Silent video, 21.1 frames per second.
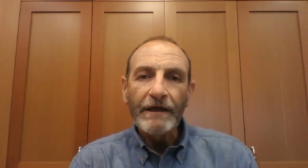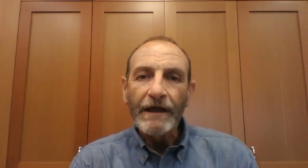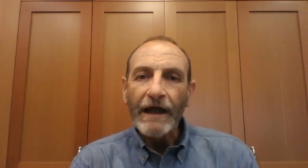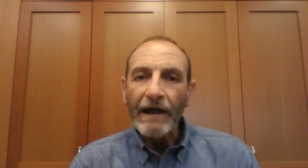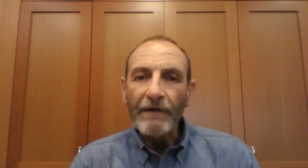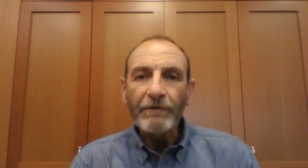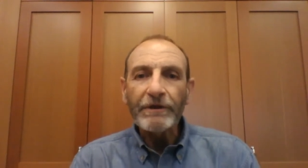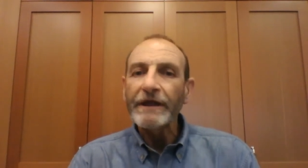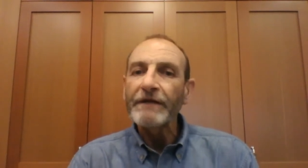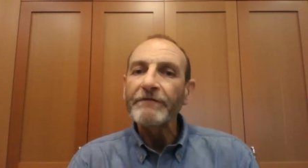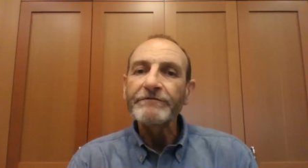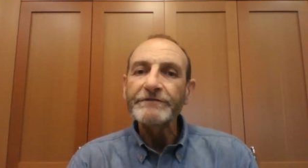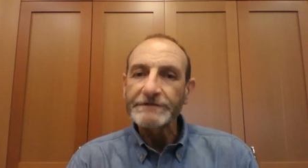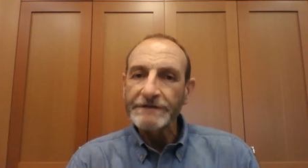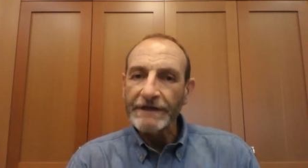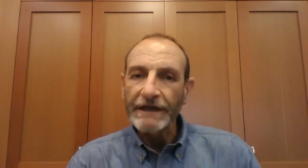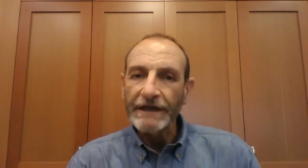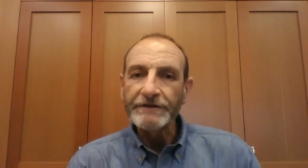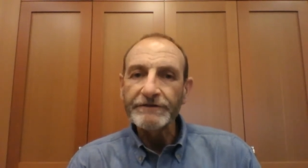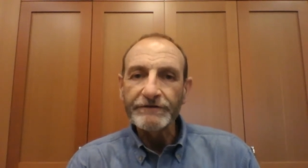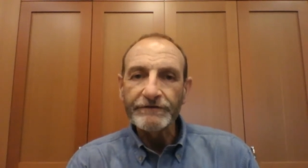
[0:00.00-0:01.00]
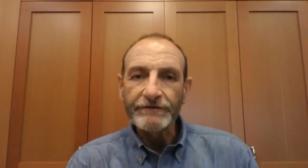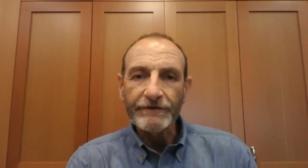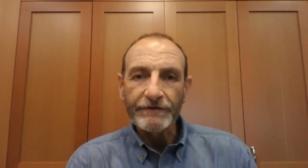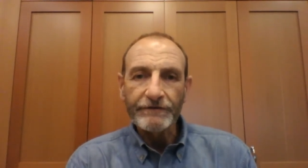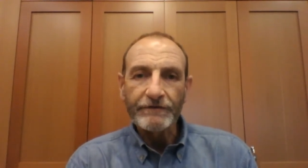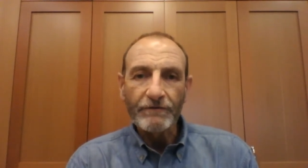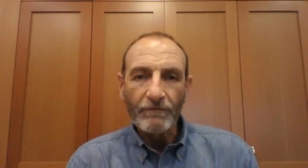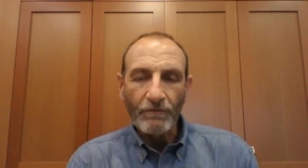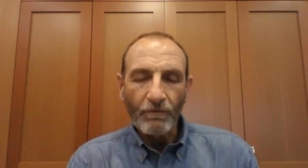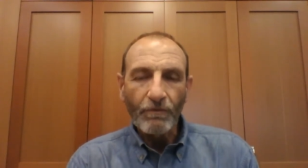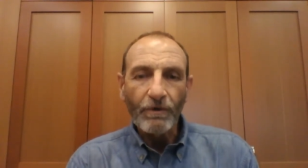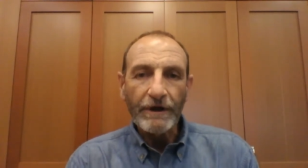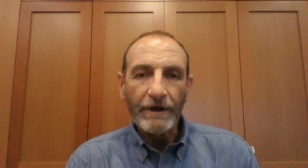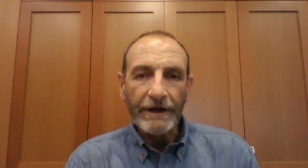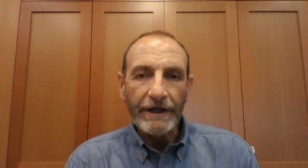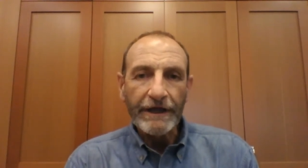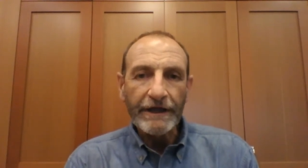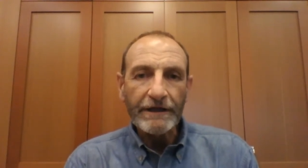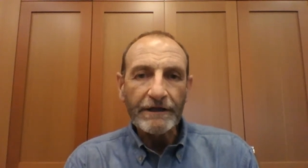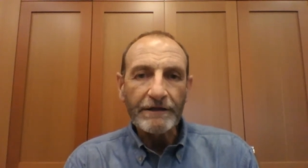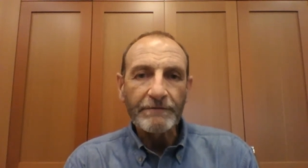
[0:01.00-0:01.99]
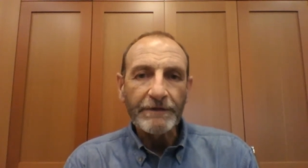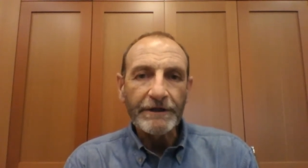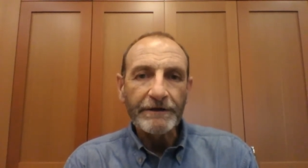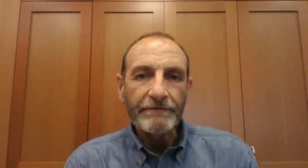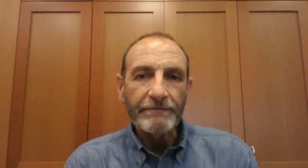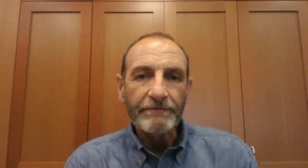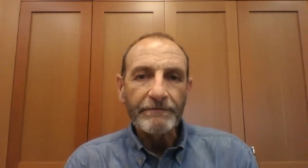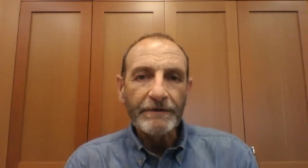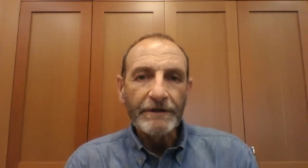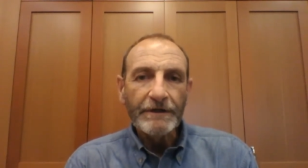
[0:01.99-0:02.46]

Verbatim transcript: I want to emphasize just one element